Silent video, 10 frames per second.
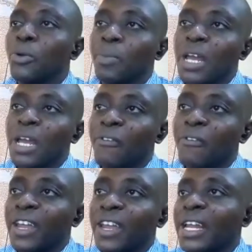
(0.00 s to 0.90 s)
problem
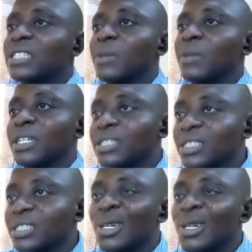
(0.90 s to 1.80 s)
of
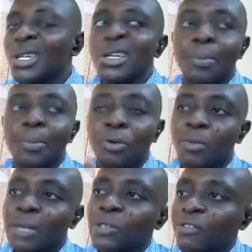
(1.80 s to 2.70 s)
enactment,
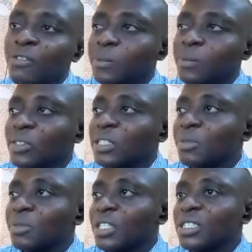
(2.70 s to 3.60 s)
problems of
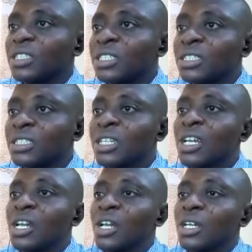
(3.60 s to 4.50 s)
responsibilities,
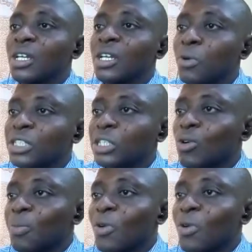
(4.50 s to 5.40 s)

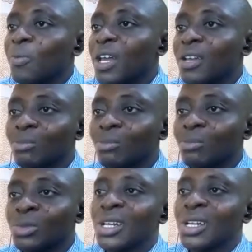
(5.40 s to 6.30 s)
political
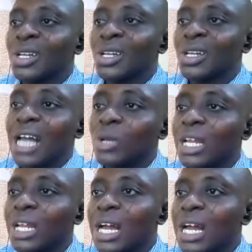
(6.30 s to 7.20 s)
problem,
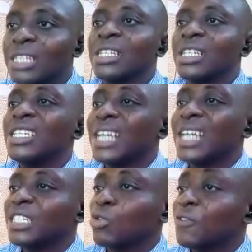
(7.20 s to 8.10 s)
as well as
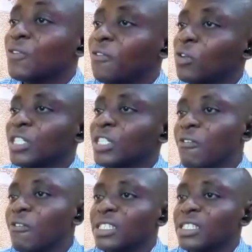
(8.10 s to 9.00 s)
inadequate
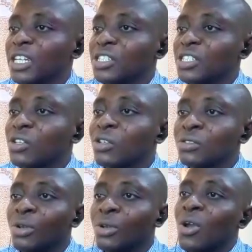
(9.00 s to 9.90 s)
funding of
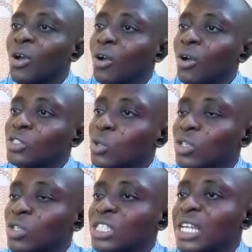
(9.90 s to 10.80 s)
extension,
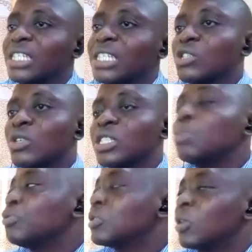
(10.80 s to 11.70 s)
also inadequate
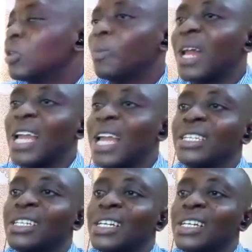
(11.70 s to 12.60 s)
input supply,